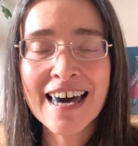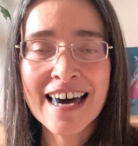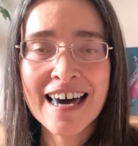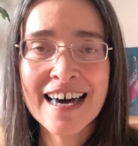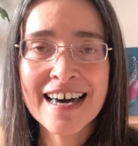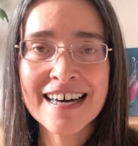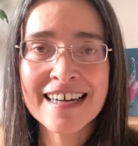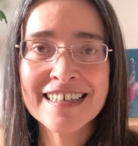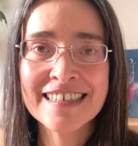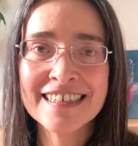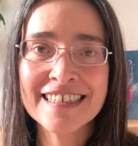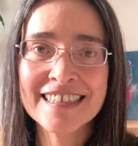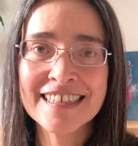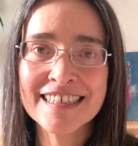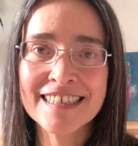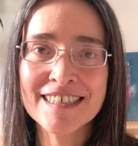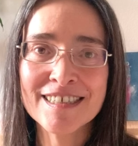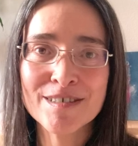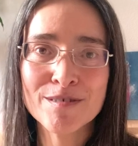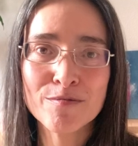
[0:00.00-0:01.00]
and
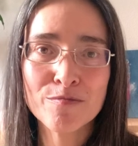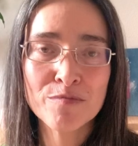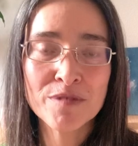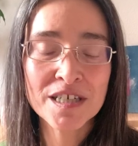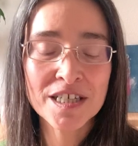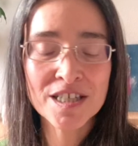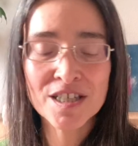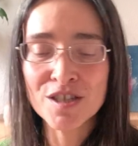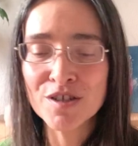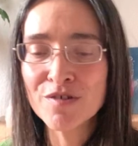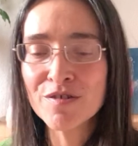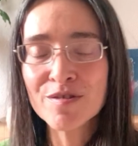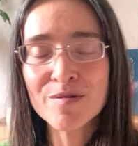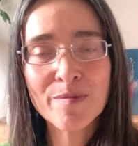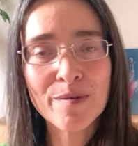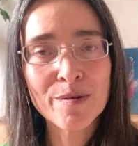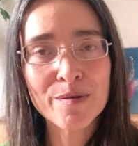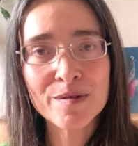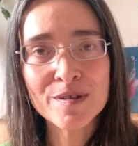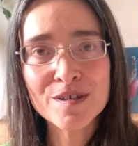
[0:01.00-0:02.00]
we can use
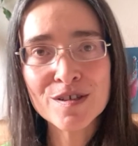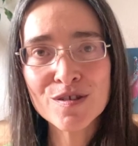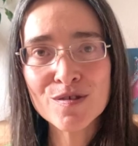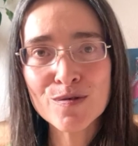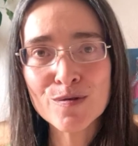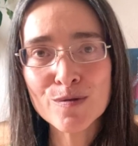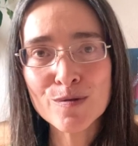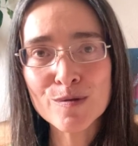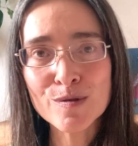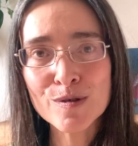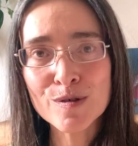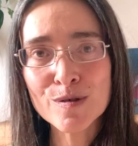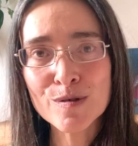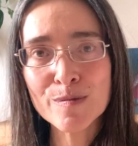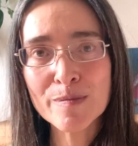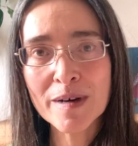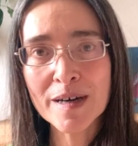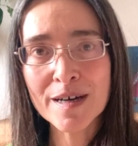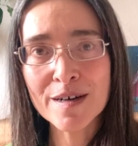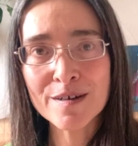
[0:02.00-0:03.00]
all these tools to
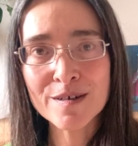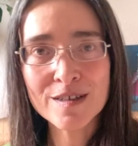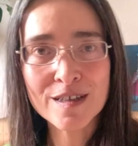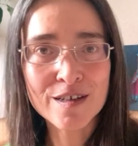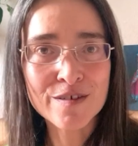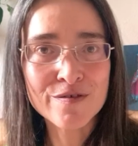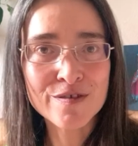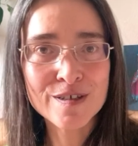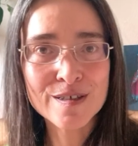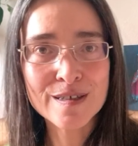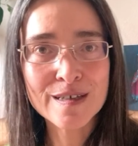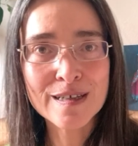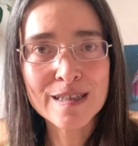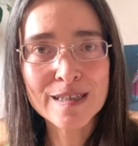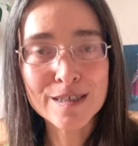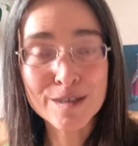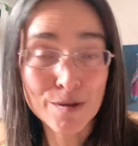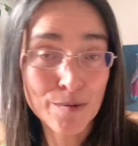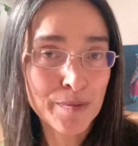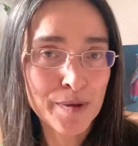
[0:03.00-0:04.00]
make our lives a
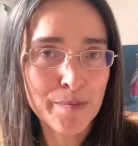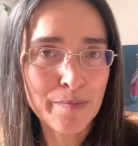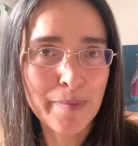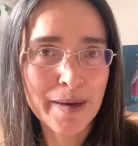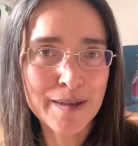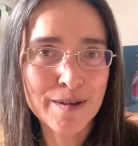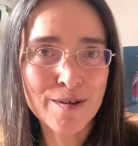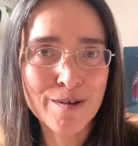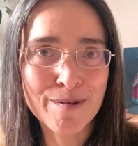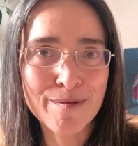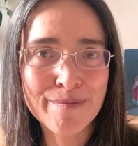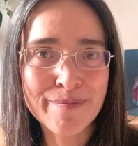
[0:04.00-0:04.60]
little bit better.